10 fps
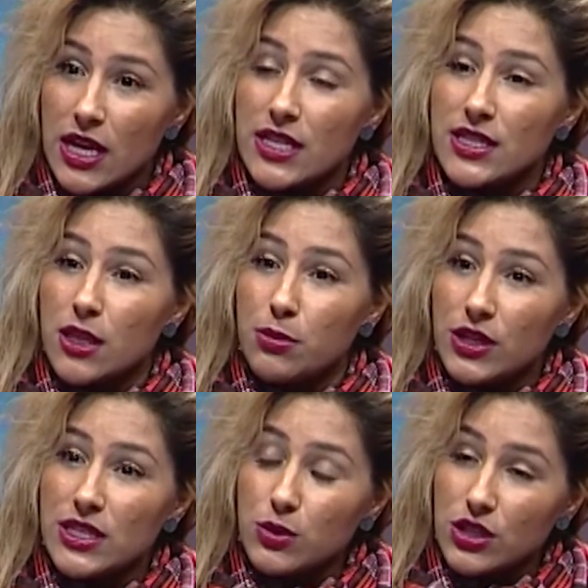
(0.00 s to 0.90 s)
So the
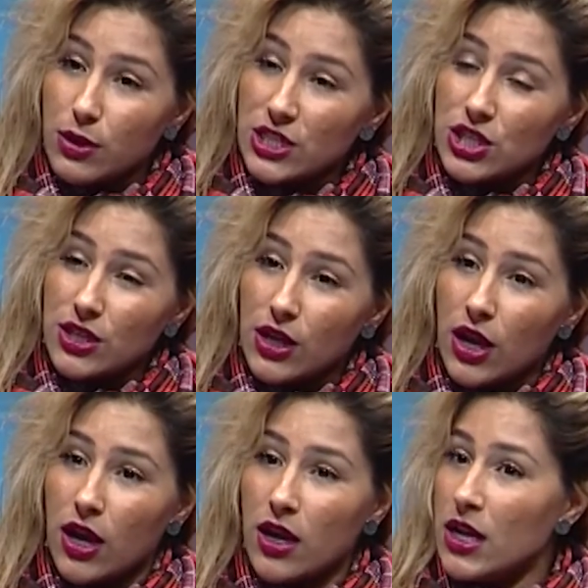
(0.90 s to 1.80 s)
police was questioning
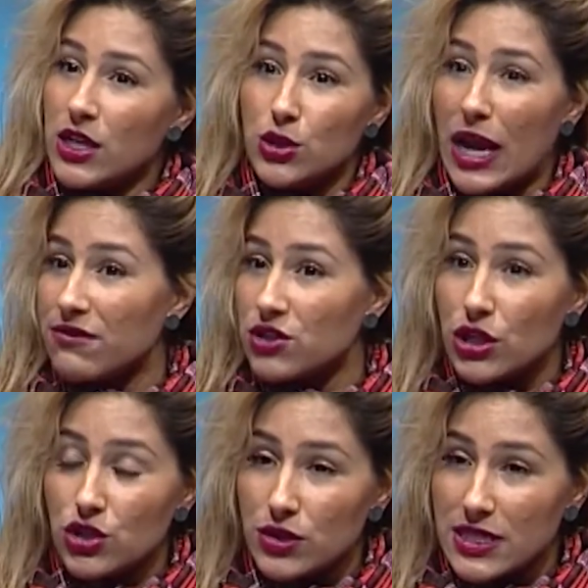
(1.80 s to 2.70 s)
her, do you have
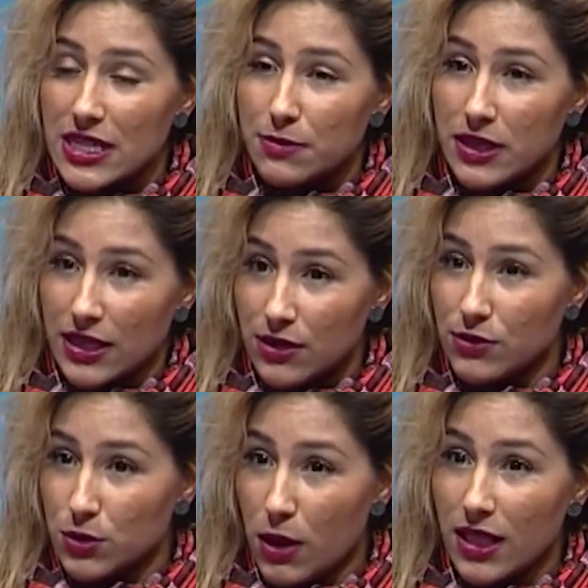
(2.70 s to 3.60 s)
children sleeping here
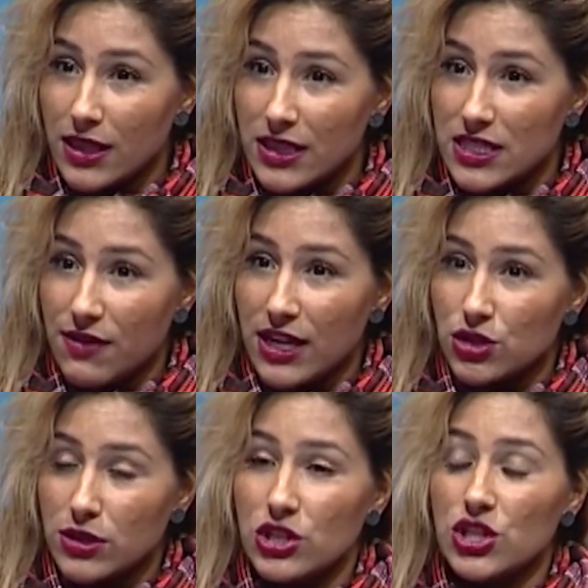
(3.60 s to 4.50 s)
as well in this
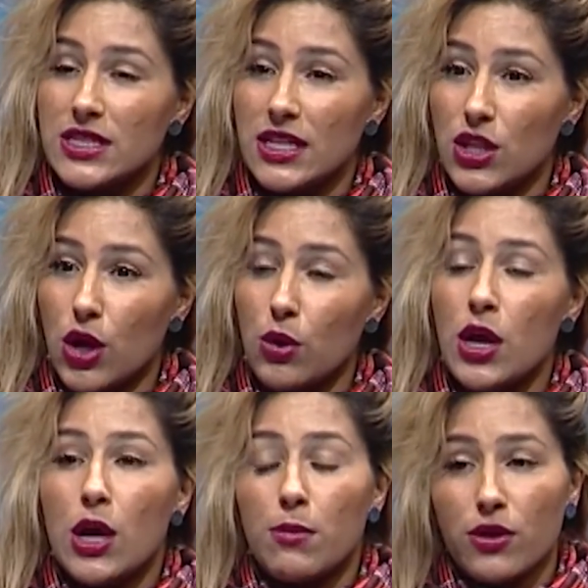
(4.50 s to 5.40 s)
factory? And she said no.
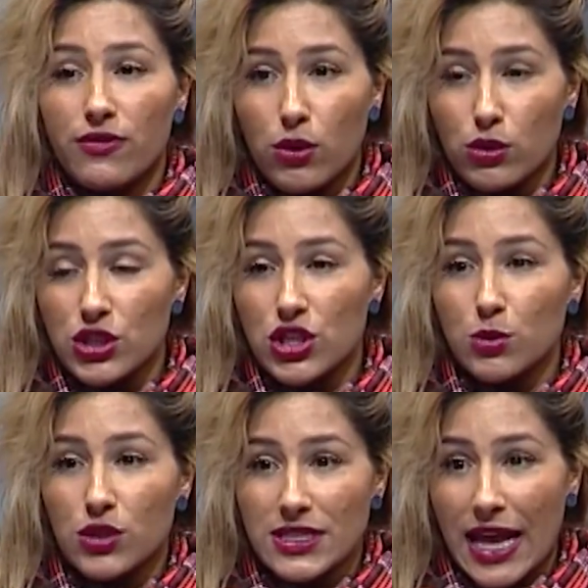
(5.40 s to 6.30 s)
But of course she
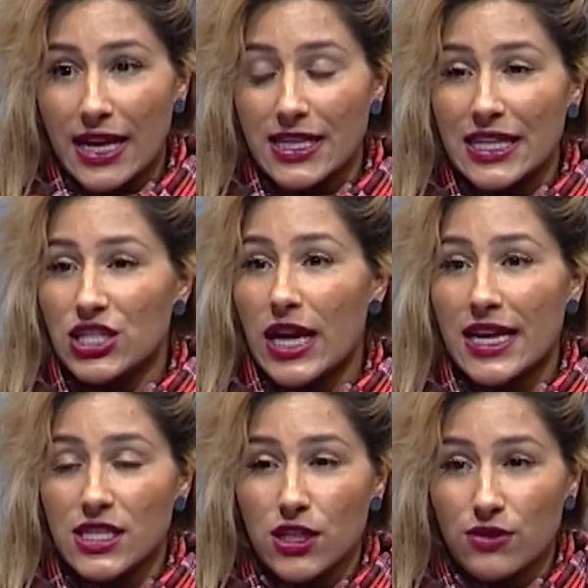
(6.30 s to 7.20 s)
was sacked and she had
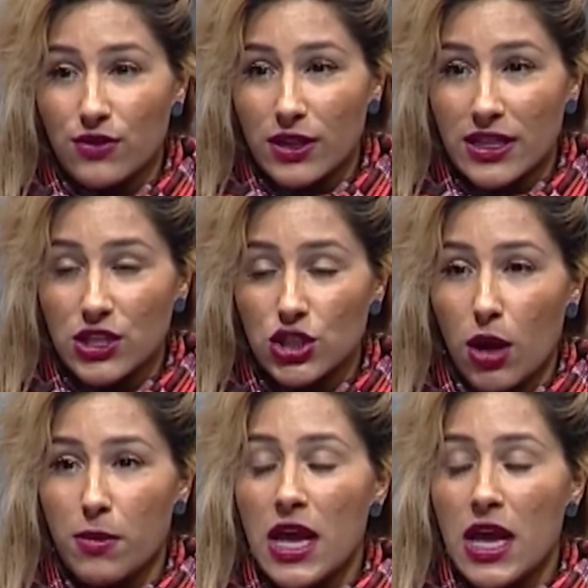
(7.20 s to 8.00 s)
to look for another job.